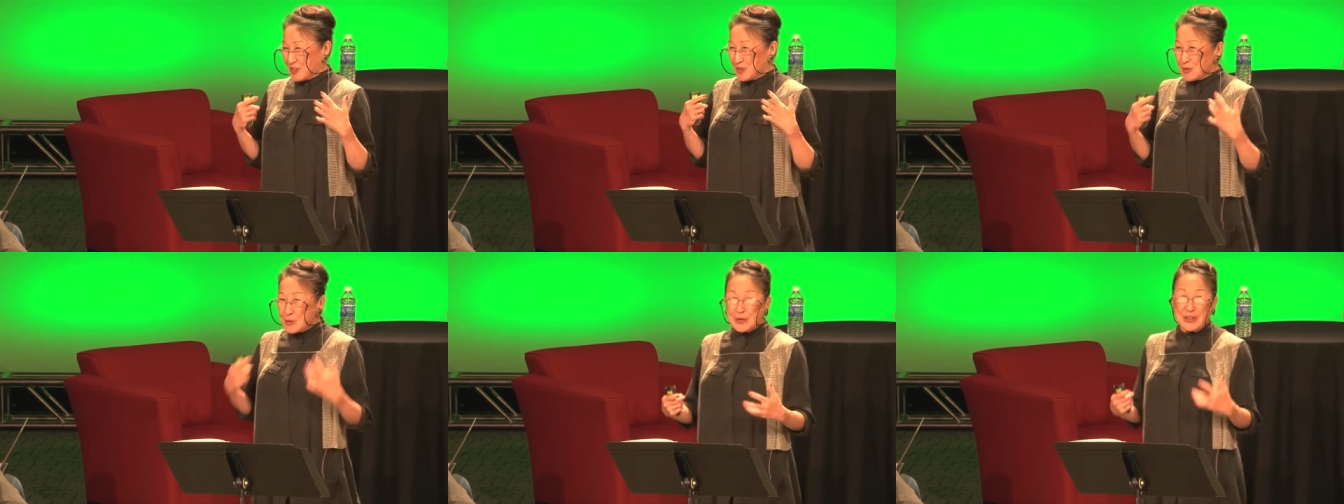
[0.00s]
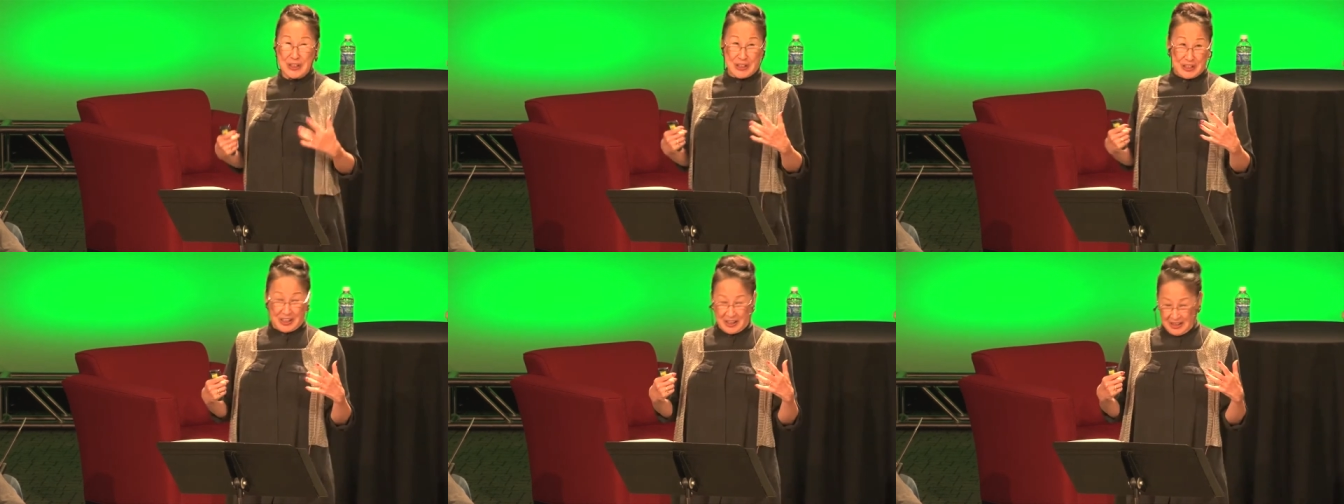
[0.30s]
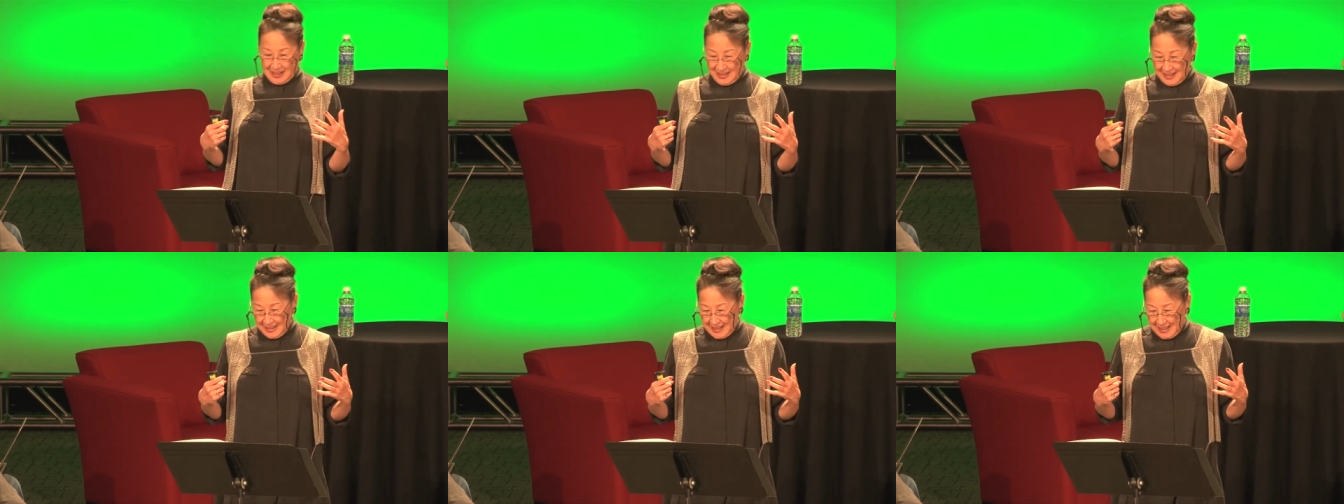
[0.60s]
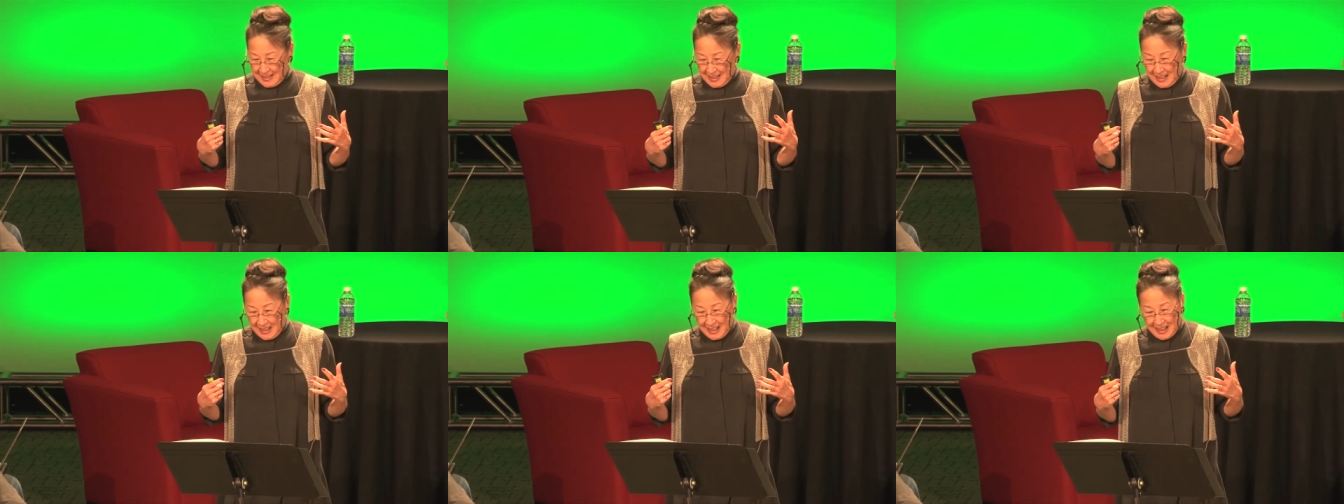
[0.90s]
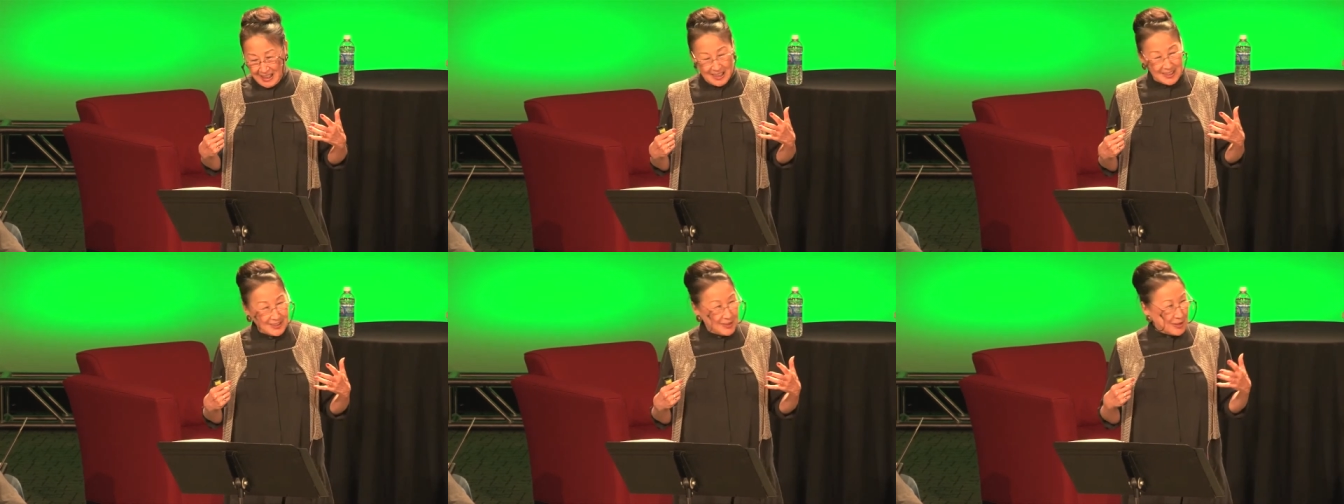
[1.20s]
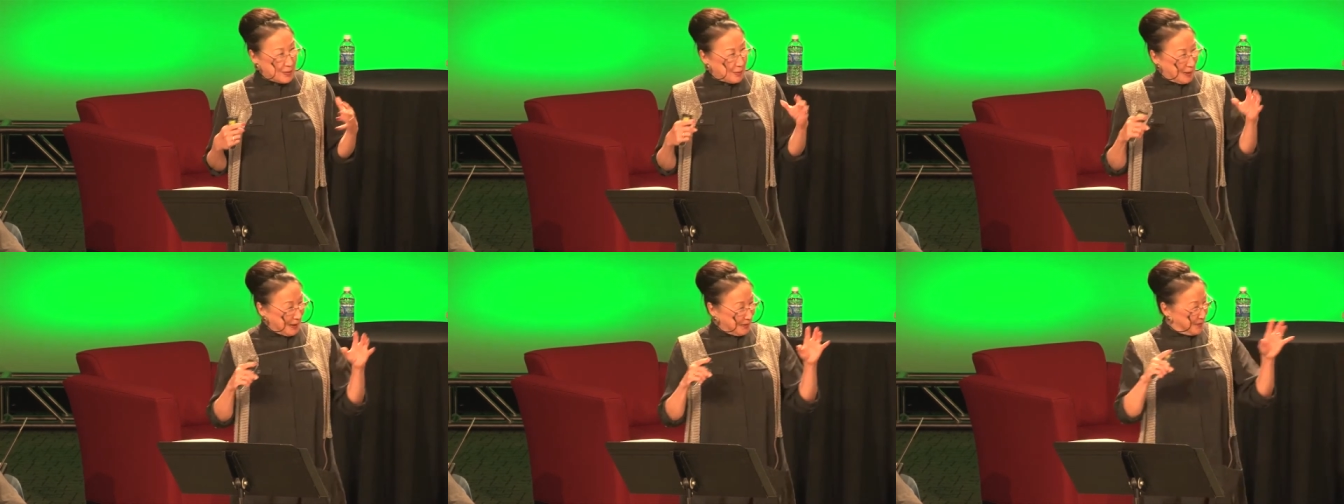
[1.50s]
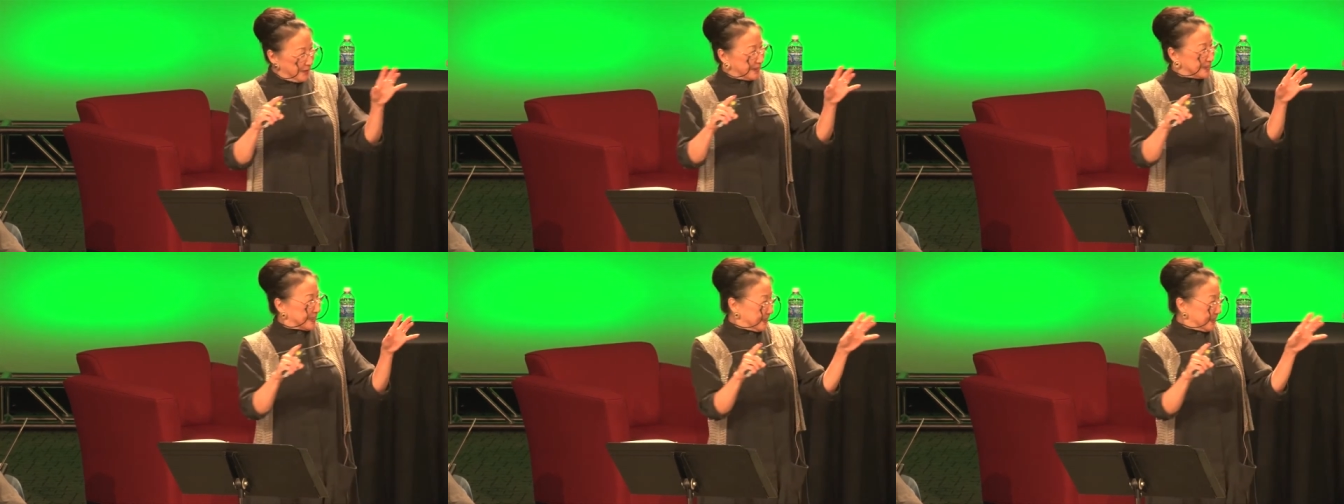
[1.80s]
New Year. Uh, so I felt a